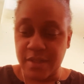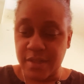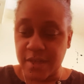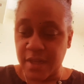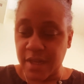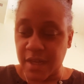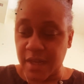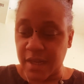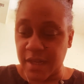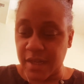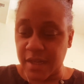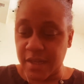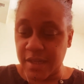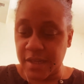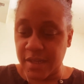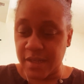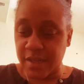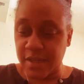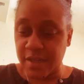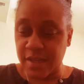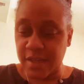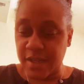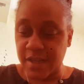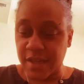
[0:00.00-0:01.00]
Huh?
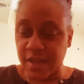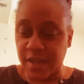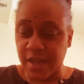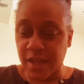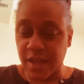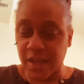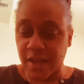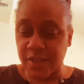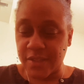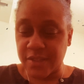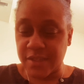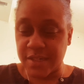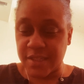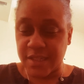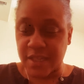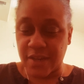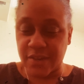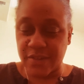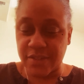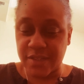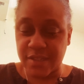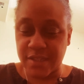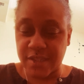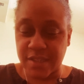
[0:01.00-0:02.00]

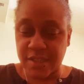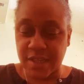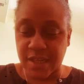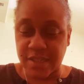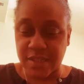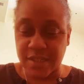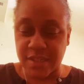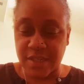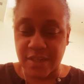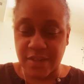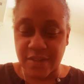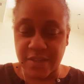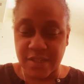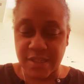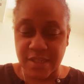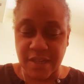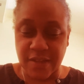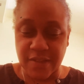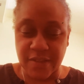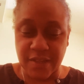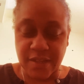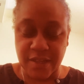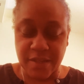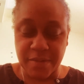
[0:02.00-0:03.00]
such the Sagittarius
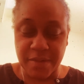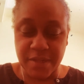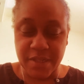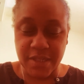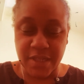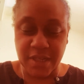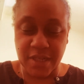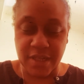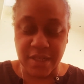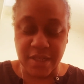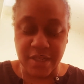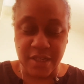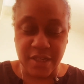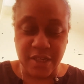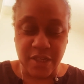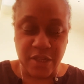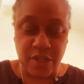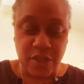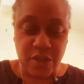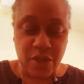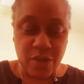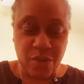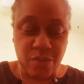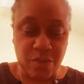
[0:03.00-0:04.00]
out there? Let me tell you
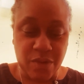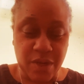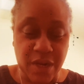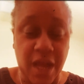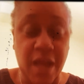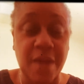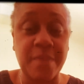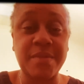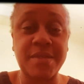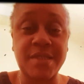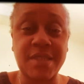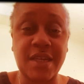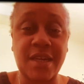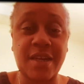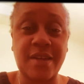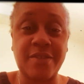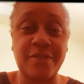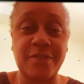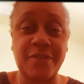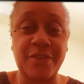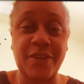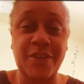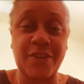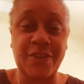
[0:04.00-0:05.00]
what I'm seeing
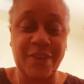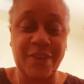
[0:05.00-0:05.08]
for you